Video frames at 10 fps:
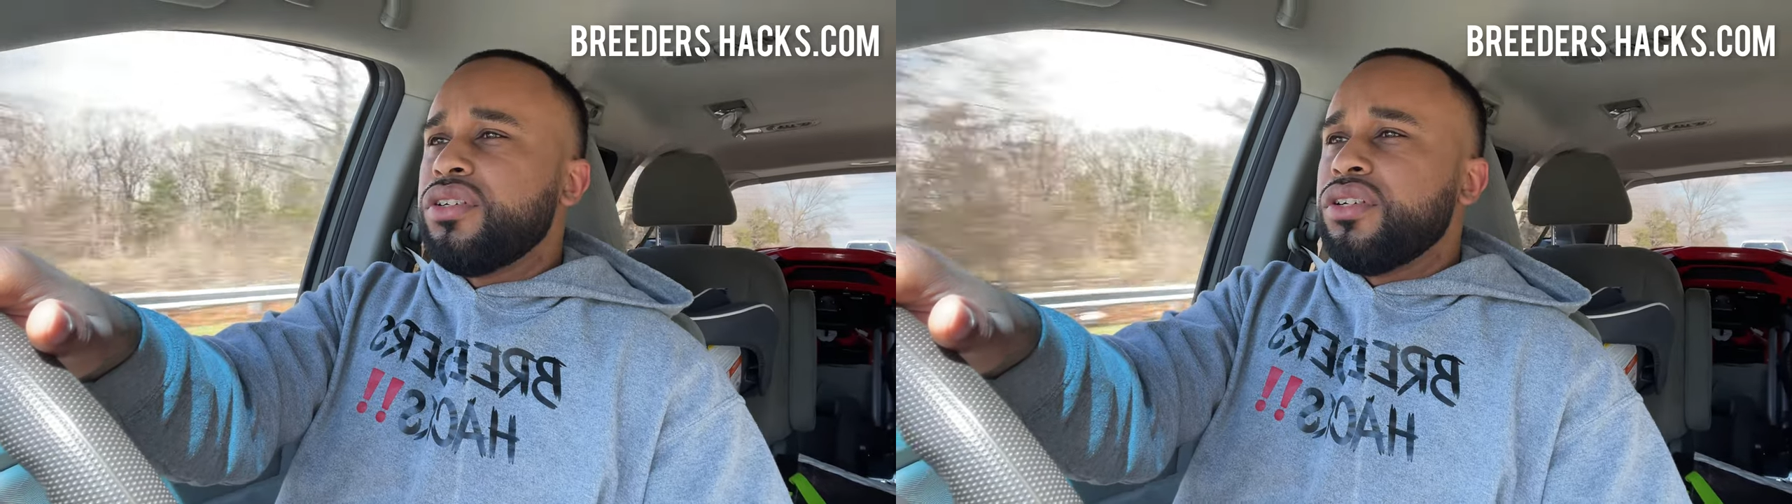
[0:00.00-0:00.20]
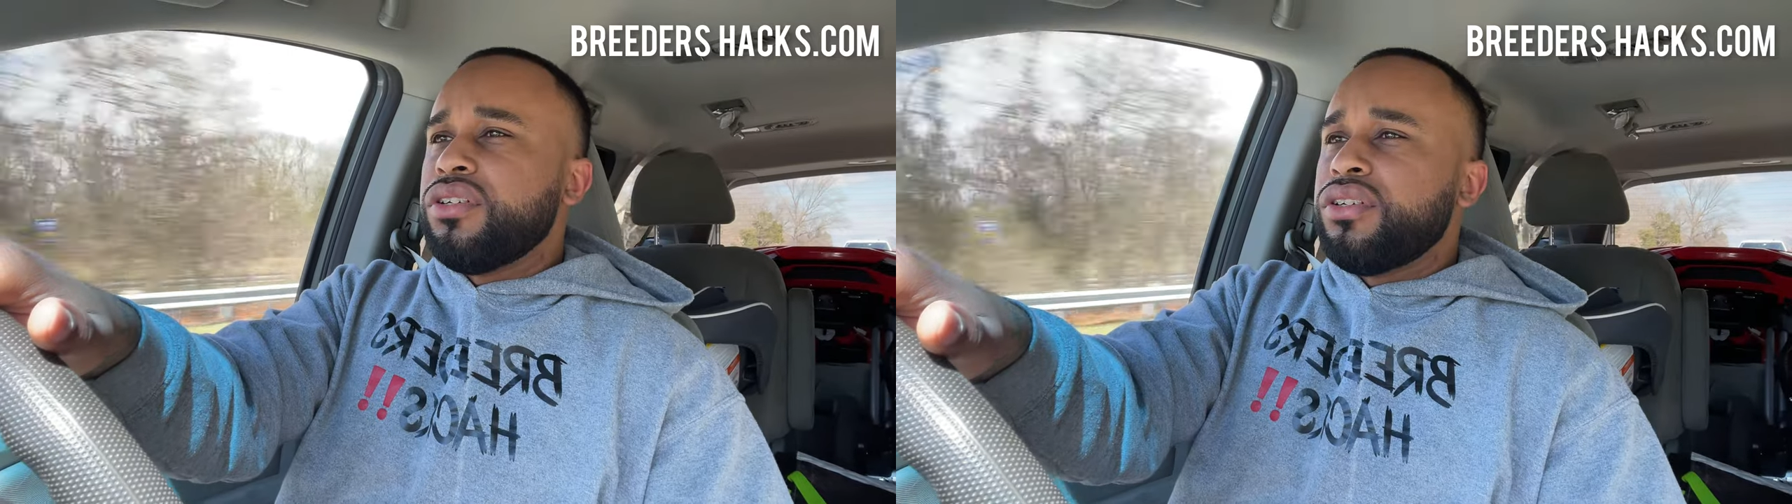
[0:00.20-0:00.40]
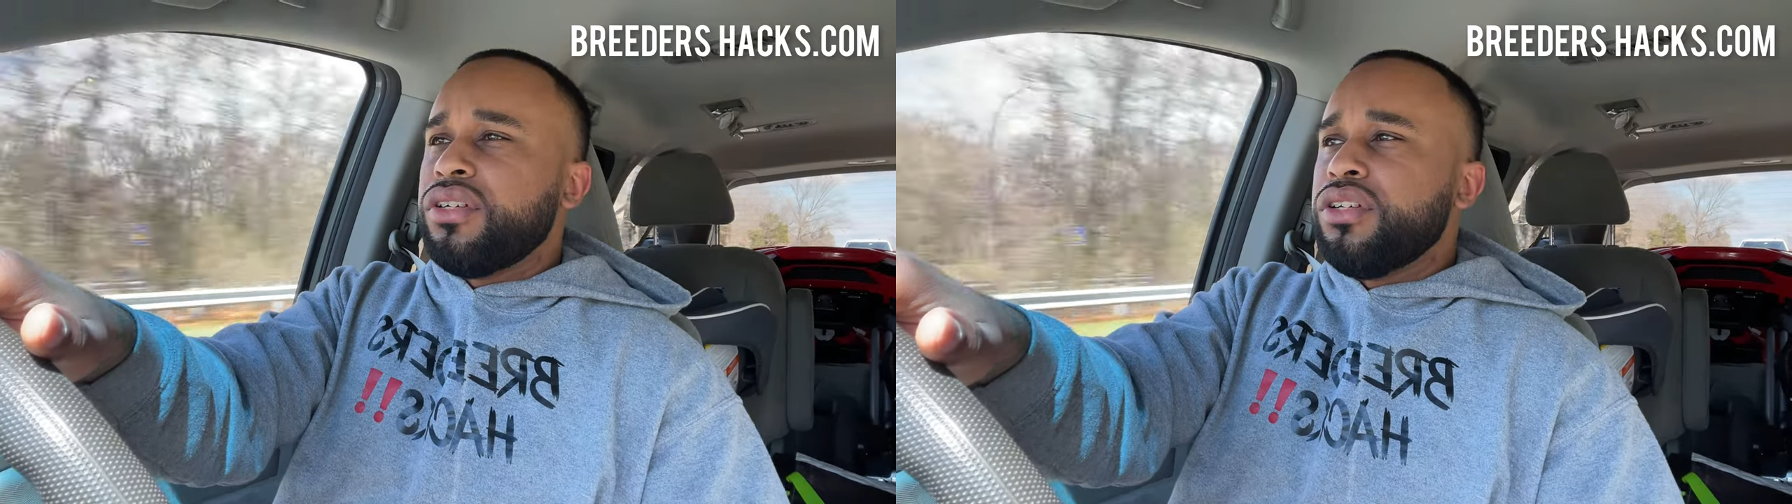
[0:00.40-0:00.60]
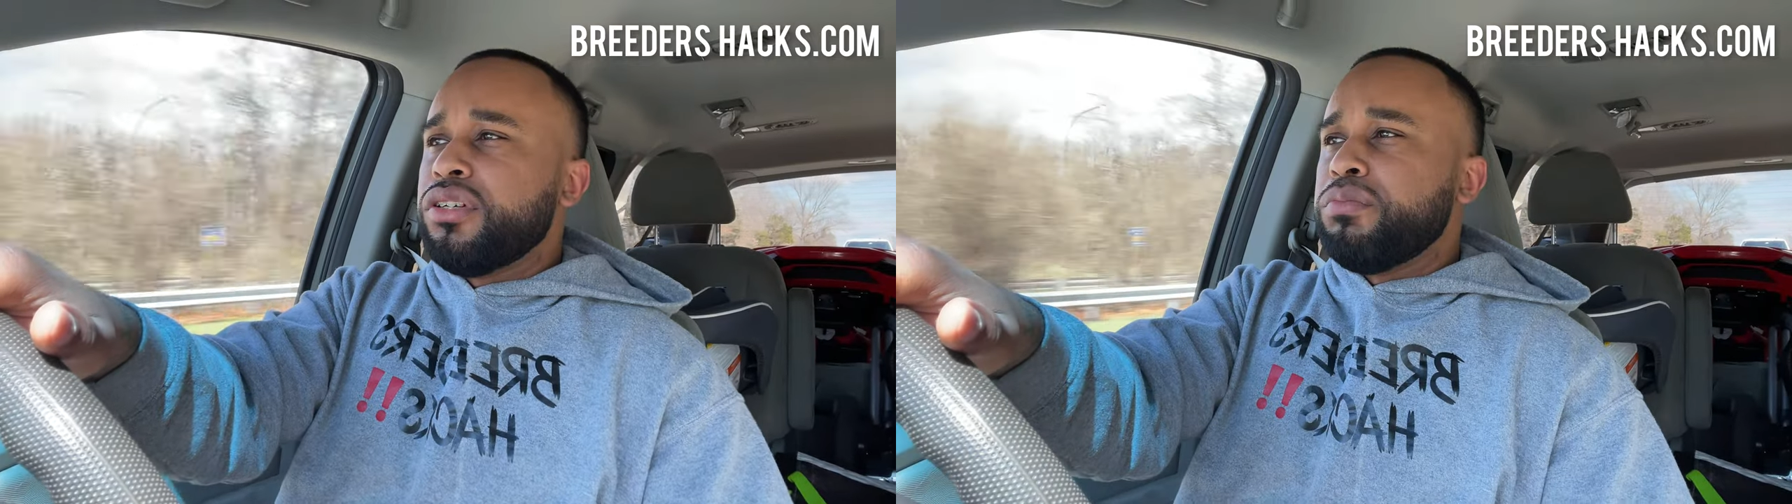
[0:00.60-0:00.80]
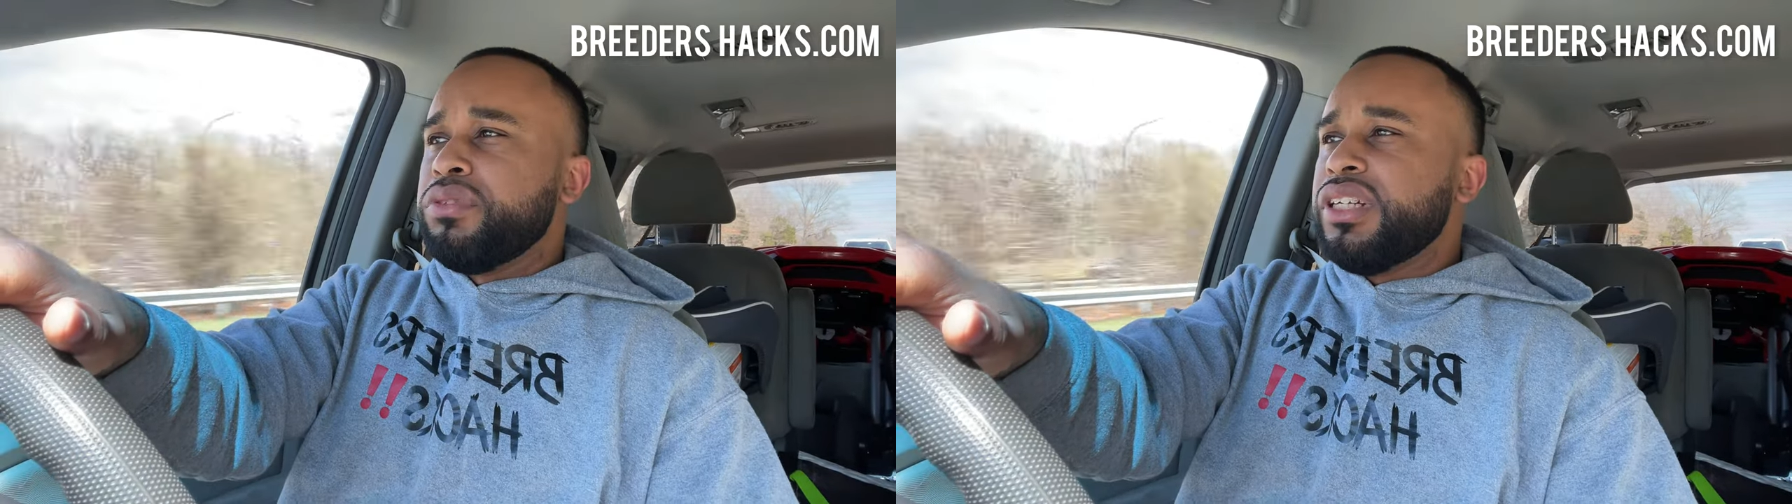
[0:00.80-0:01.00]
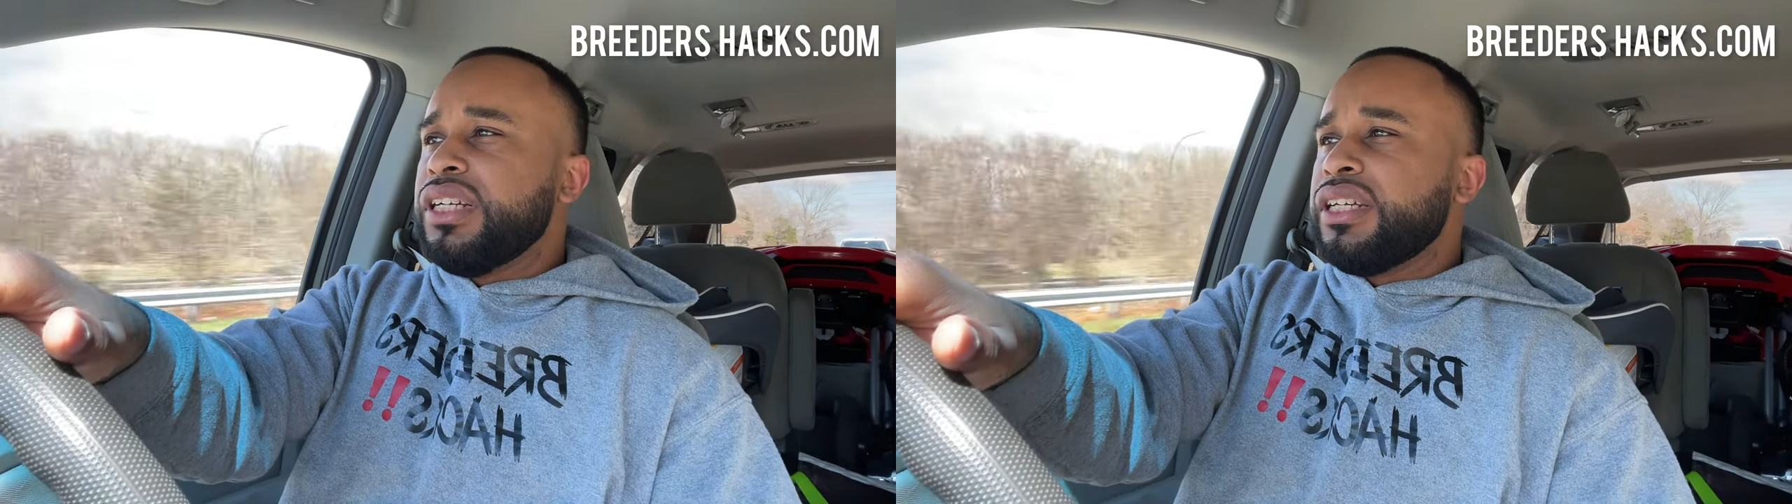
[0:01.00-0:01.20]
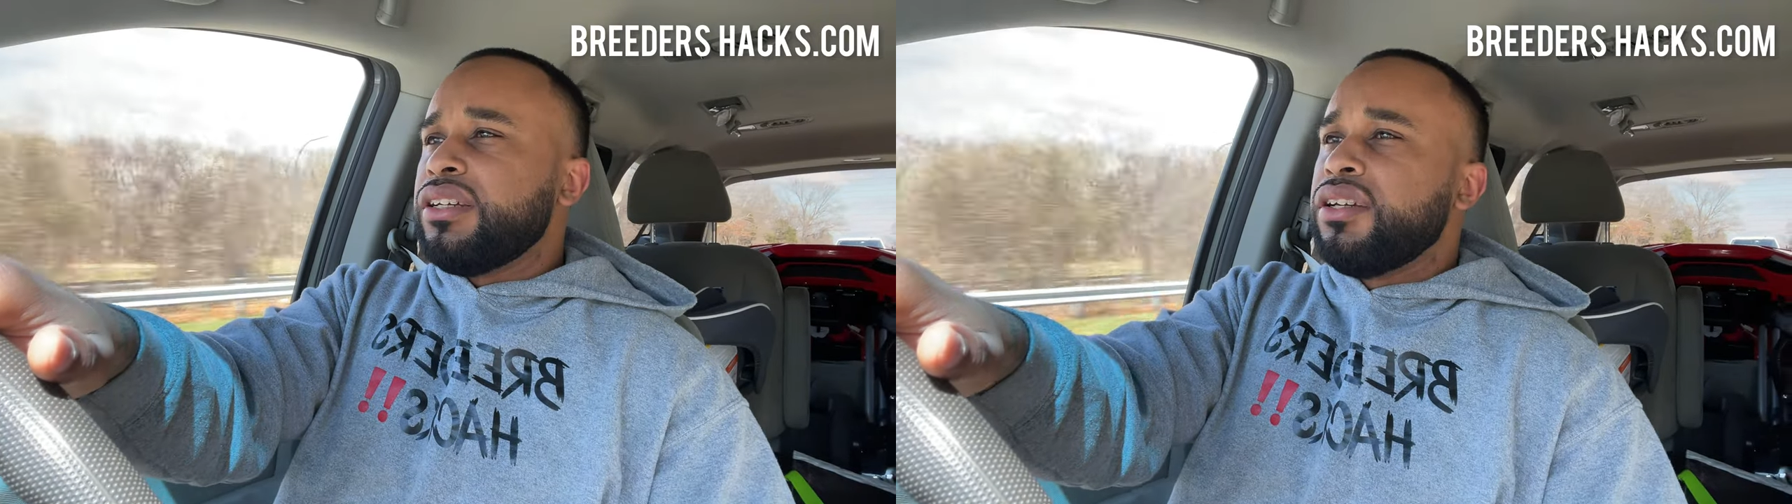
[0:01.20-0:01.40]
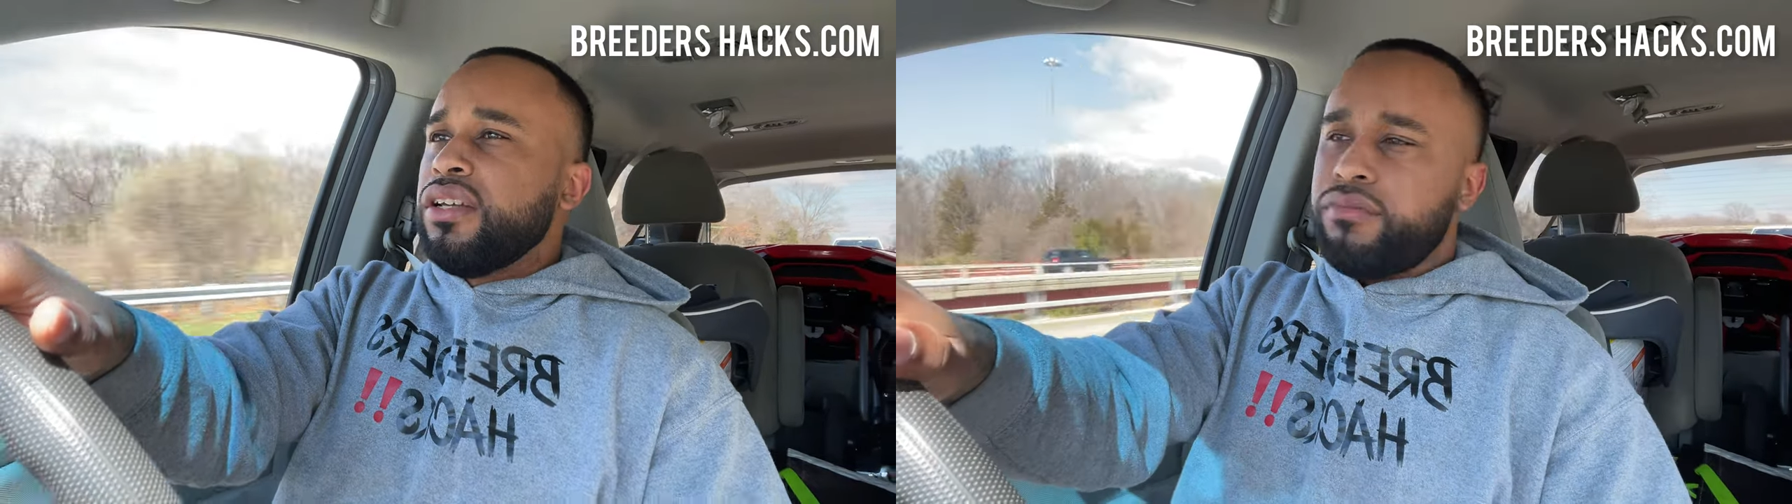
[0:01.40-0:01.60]
you're you're
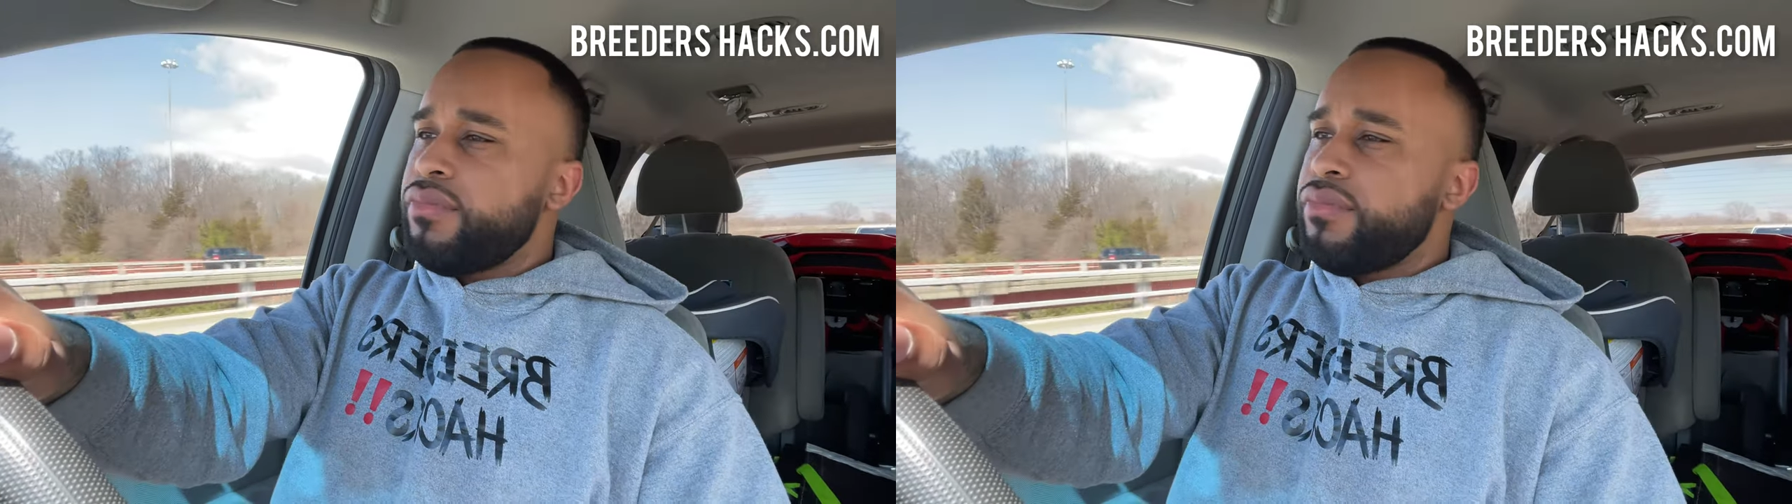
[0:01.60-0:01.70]
breeding.